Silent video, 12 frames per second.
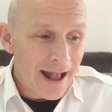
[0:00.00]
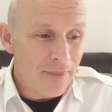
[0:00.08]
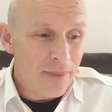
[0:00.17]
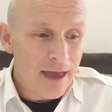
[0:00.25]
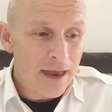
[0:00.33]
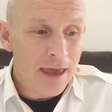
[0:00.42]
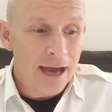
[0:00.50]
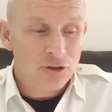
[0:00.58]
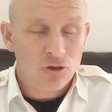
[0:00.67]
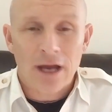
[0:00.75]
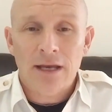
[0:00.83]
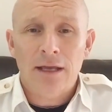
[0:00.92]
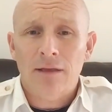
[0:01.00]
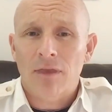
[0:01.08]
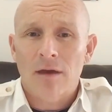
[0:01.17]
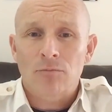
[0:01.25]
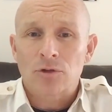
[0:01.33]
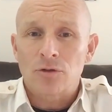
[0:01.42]
And then I tried to
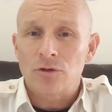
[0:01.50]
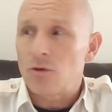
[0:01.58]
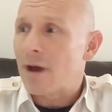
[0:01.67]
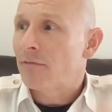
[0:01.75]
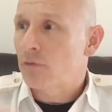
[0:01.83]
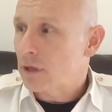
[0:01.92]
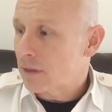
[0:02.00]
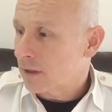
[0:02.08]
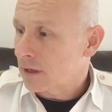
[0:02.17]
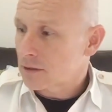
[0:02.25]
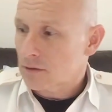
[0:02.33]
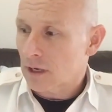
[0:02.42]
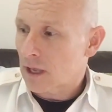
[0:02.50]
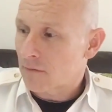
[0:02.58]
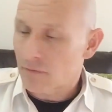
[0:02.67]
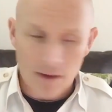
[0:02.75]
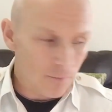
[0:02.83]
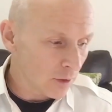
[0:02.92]
get them to do everything. So I
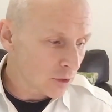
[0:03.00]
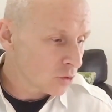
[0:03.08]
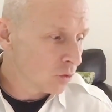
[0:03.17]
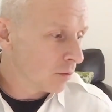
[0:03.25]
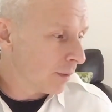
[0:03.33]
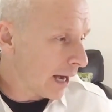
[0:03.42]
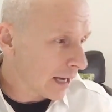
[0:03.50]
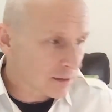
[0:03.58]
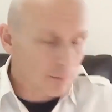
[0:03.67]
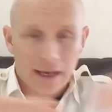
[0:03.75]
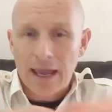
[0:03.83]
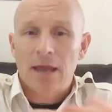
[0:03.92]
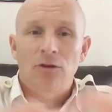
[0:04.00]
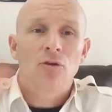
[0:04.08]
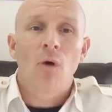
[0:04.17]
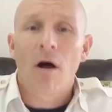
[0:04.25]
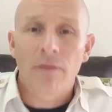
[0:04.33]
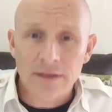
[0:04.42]
gave them the toolbox. I'm like, hey,
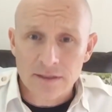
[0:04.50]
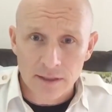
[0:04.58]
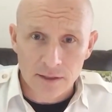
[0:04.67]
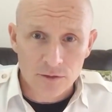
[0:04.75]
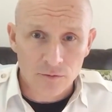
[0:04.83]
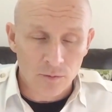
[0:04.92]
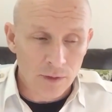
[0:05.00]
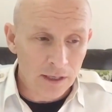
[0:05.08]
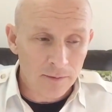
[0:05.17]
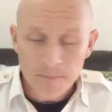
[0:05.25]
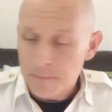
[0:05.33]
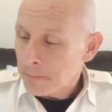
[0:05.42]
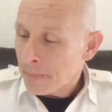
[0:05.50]
do all these things for me.